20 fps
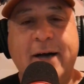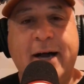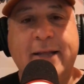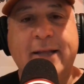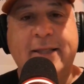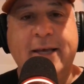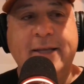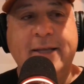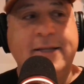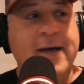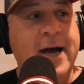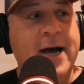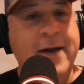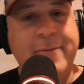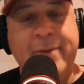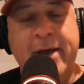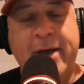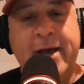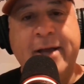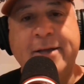I think
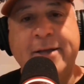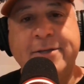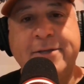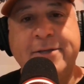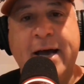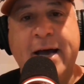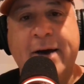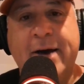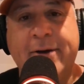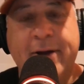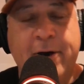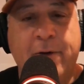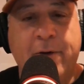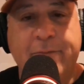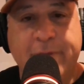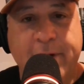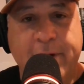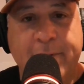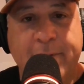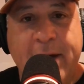Time Man is out, and
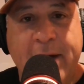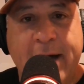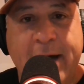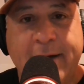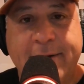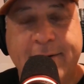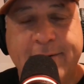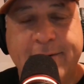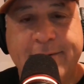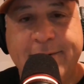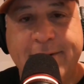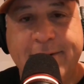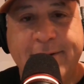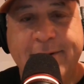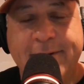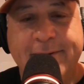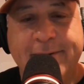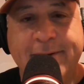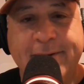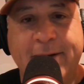hopefully I'm not.
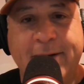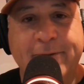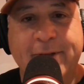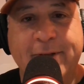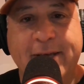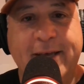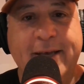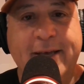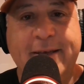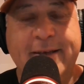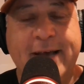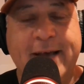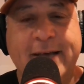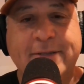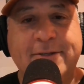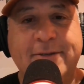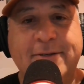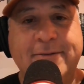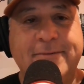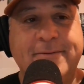I don't think he
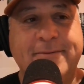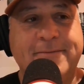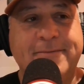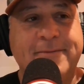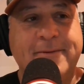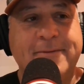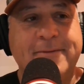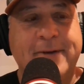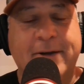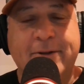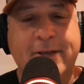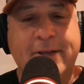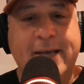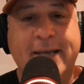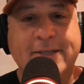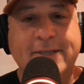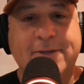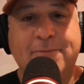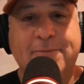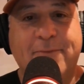has. I don't
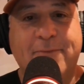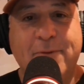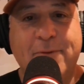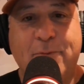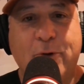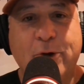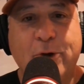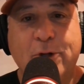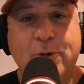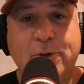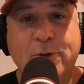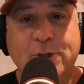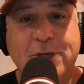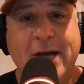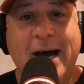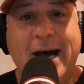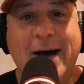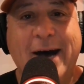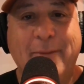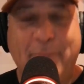think he has a report to a
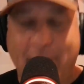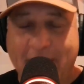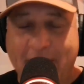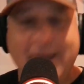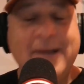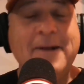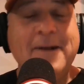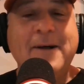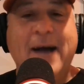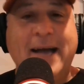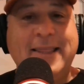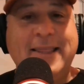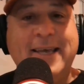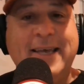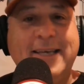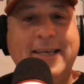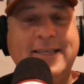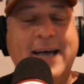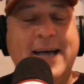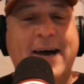job, but I
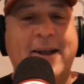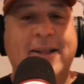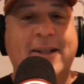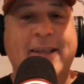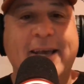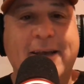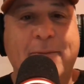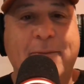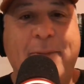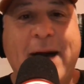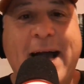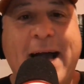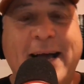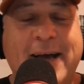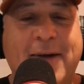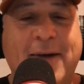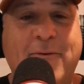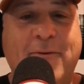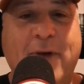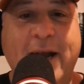think he's out on Lake
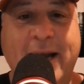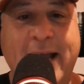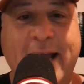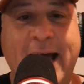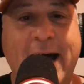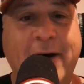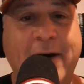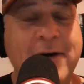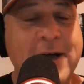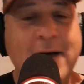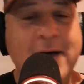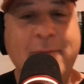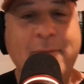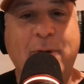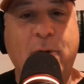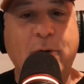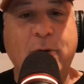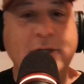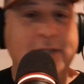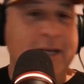Apacon right now.
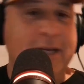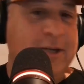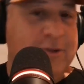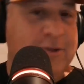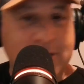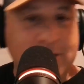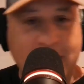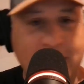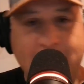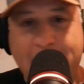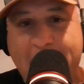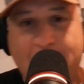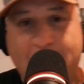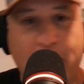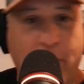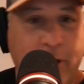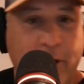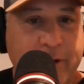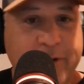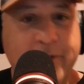But what's interesting
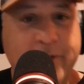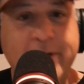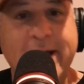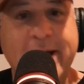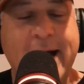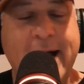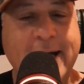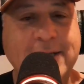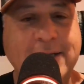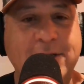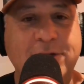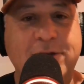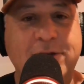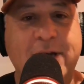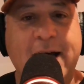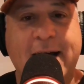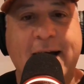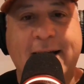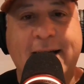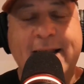about all of you guys is
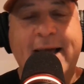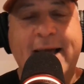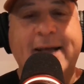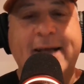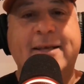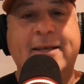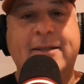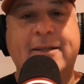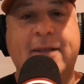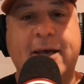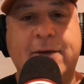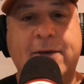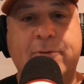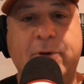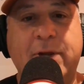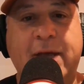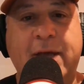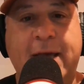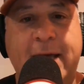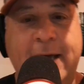you got connected
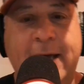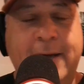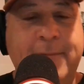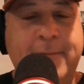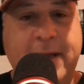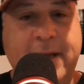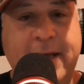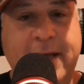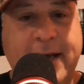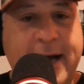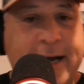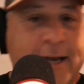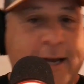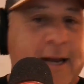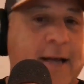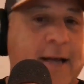like with him, and he got